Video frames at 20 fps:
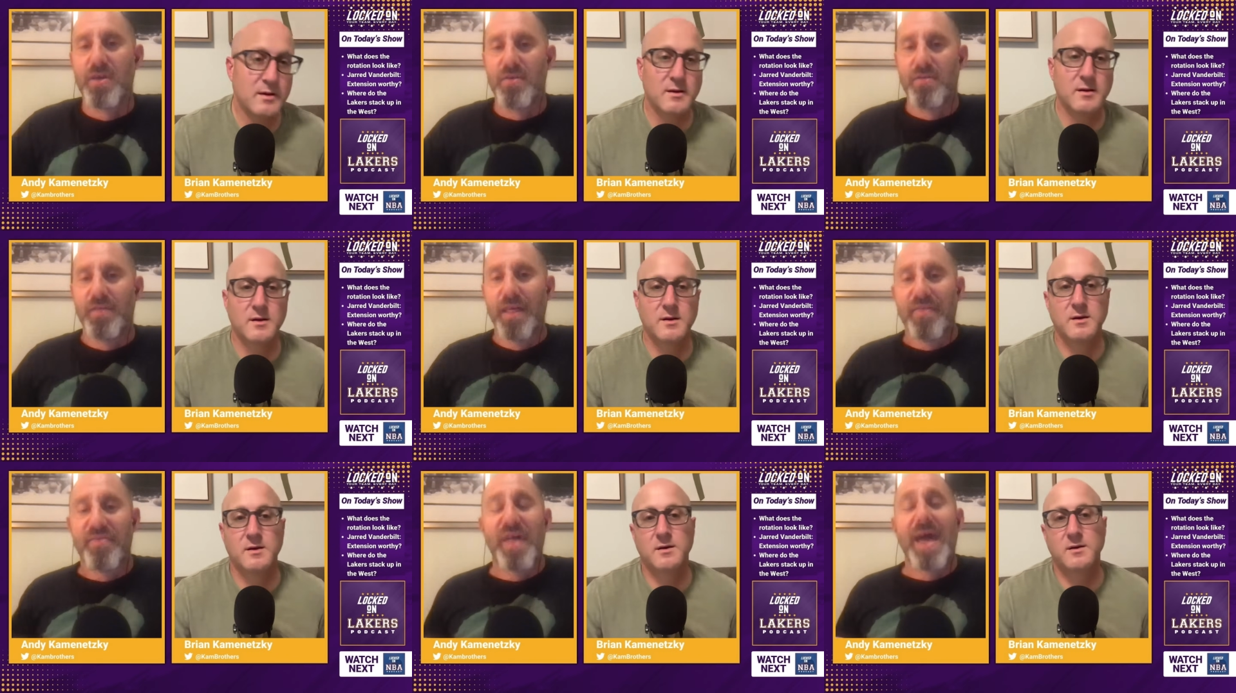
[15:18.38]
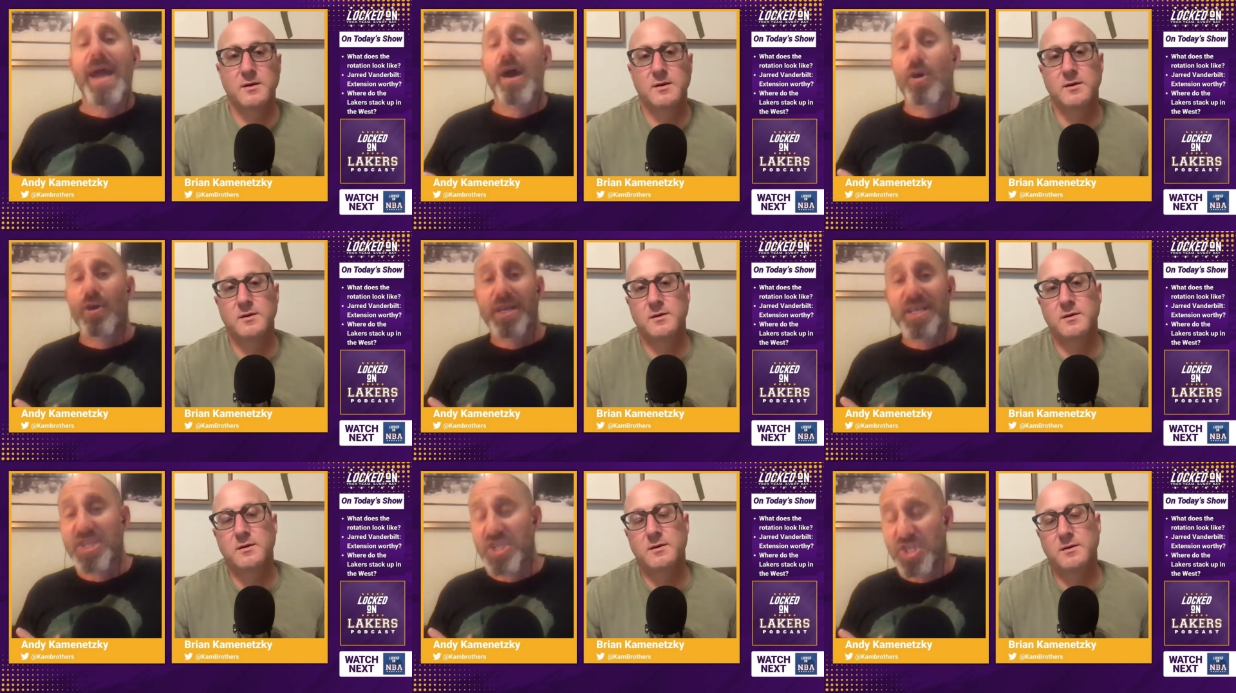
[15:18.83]
Speaker 1: that they are
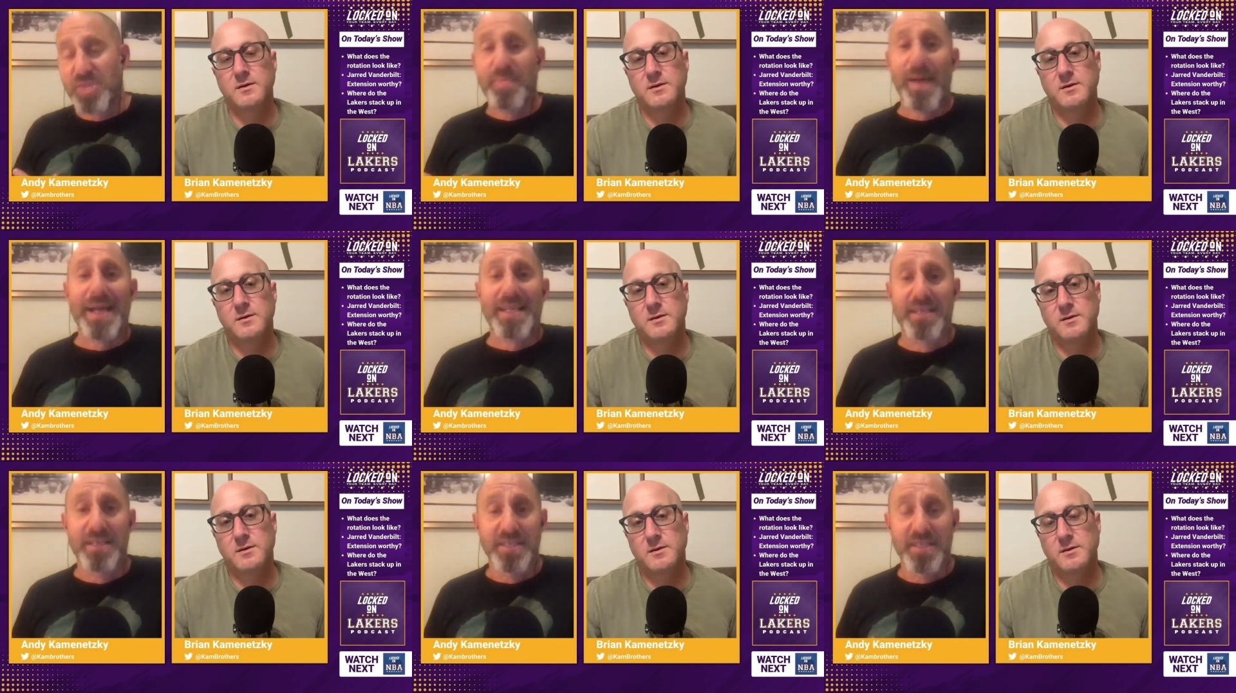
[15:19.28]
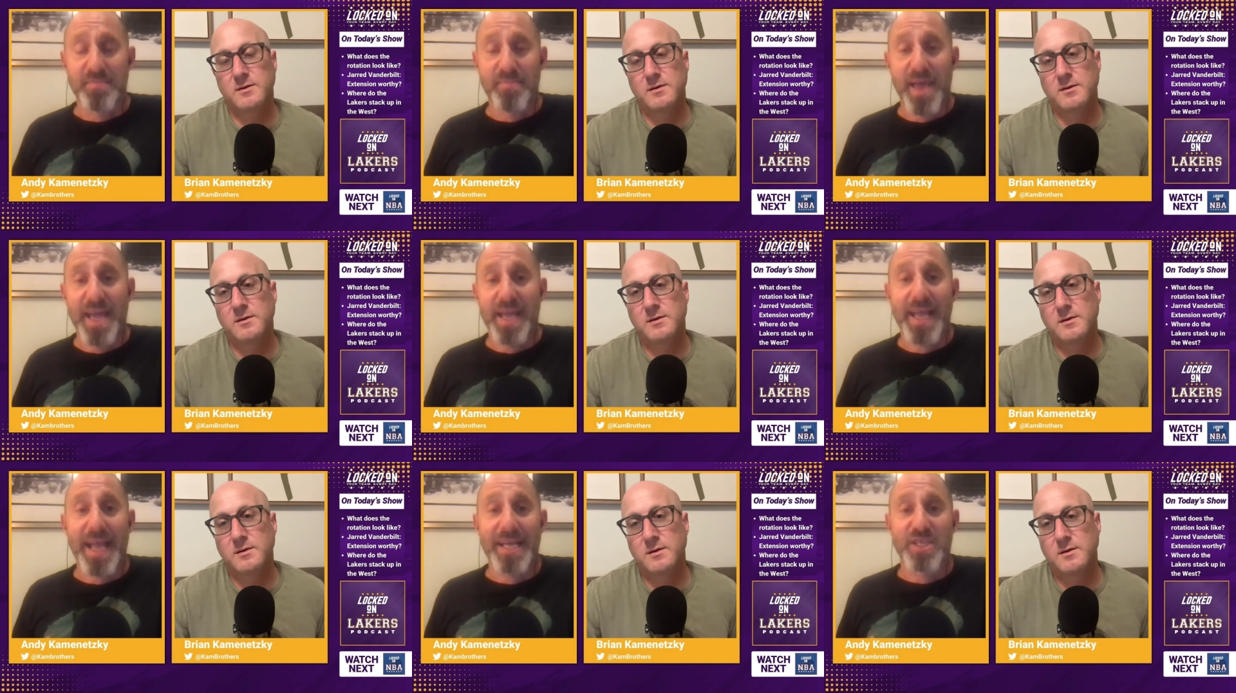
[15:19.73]
expected to
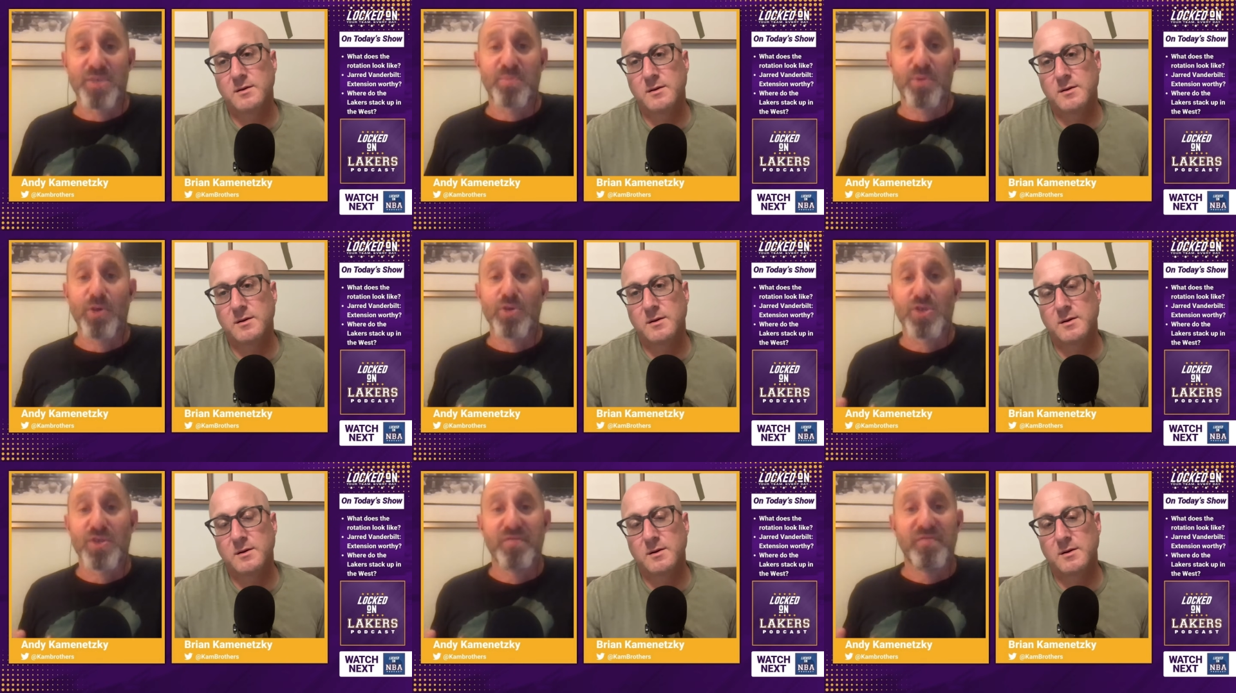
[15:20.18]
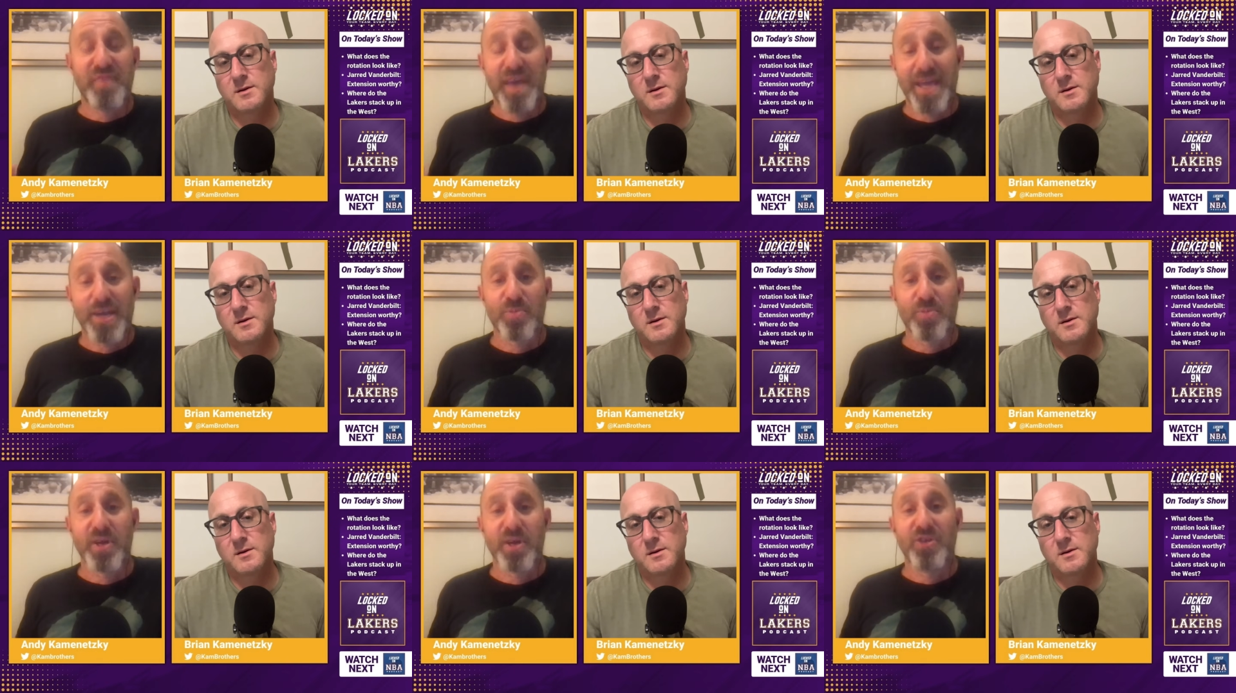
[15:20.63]
make, as opposed to
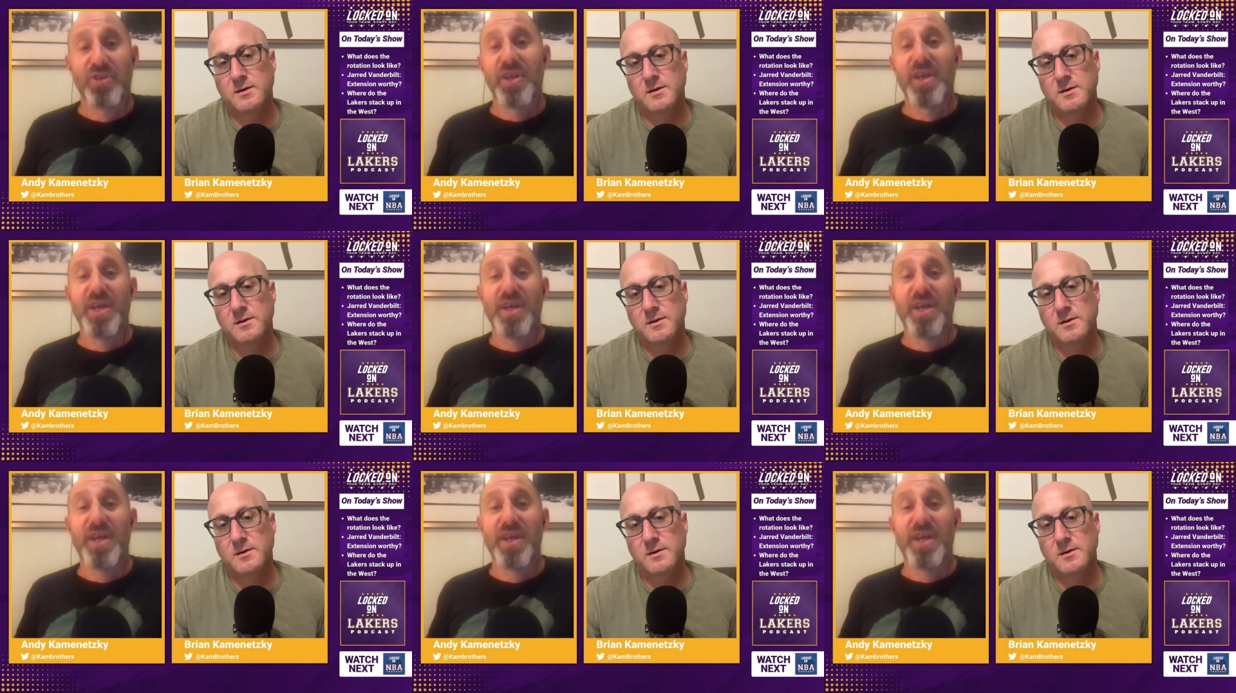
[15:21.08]
Vanderbilt